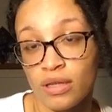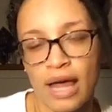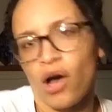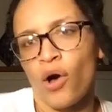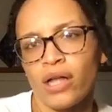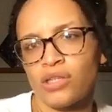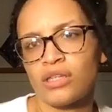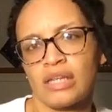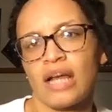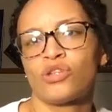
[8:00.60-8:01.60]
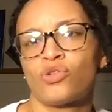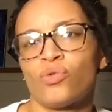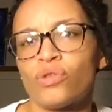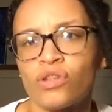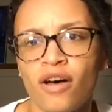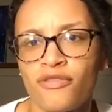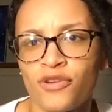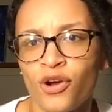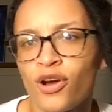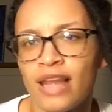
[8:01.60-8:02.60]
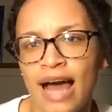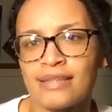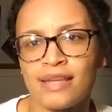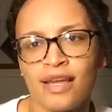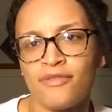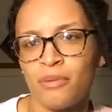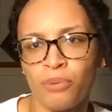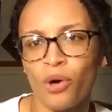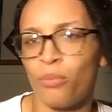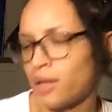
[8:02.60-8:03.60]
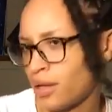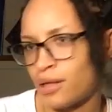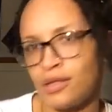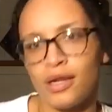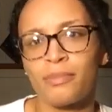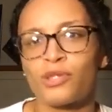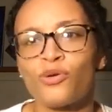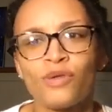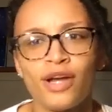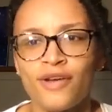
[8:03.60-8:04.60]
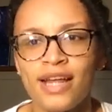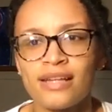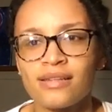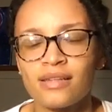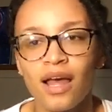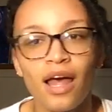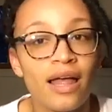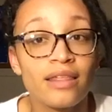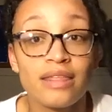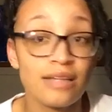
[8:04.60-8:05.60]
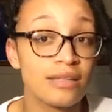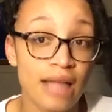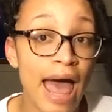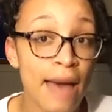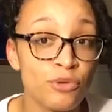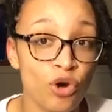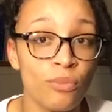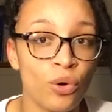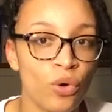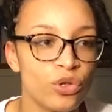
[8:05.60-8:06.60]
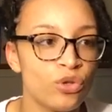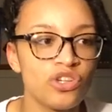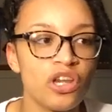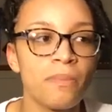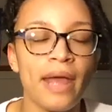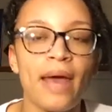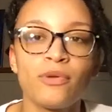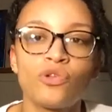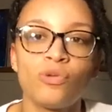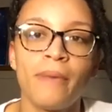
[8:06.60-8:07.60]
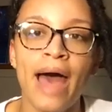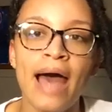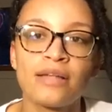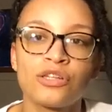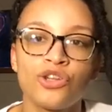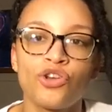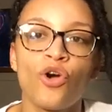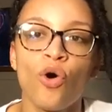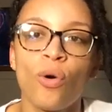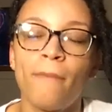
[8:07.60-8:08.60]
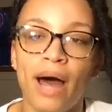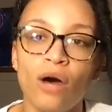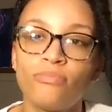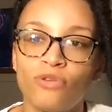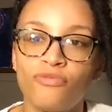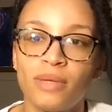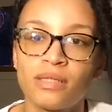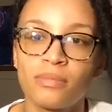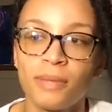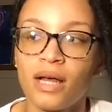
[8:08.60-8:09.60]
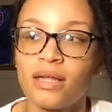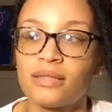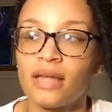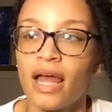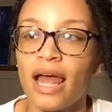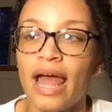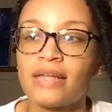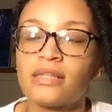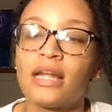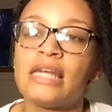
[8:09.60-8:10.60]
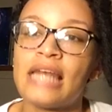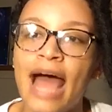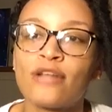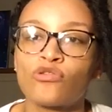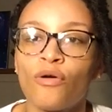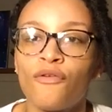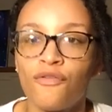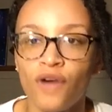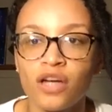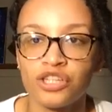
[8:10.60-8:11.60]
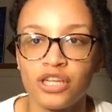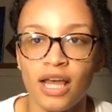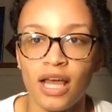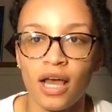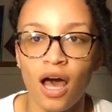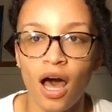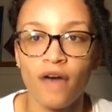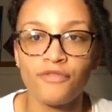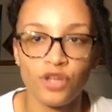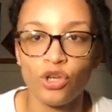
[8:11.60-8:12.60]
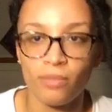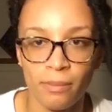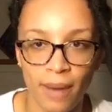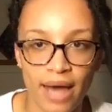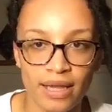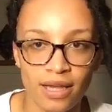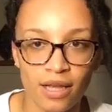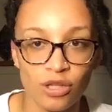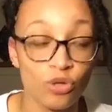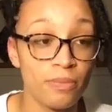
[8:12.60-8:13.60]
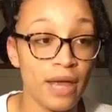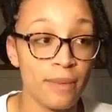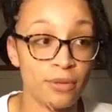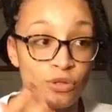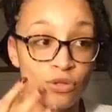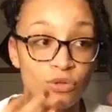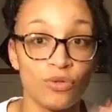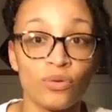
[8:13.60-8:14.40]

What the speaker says: Like, oh, I'll just take a stool softener or a laxative and boom, number two, there it is. That's abnormal. You should be able to pass your own bowel movements because it's a natural functioning of the human body to be able to